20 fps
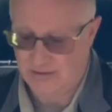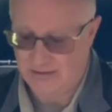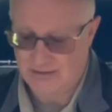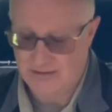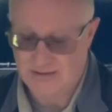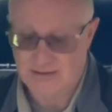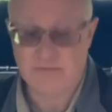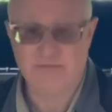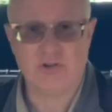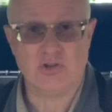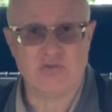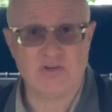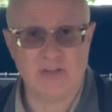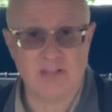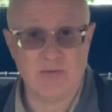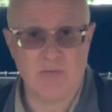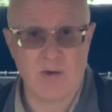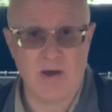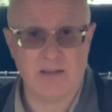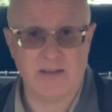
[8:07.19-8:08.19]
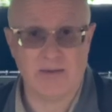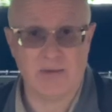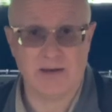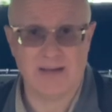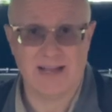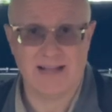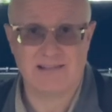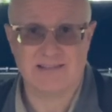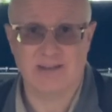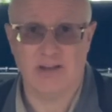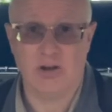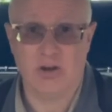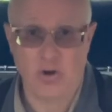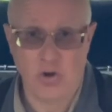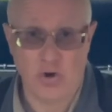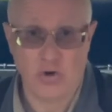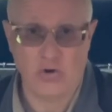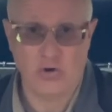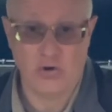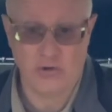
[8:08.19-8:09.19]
if you treat them well, they will last a long,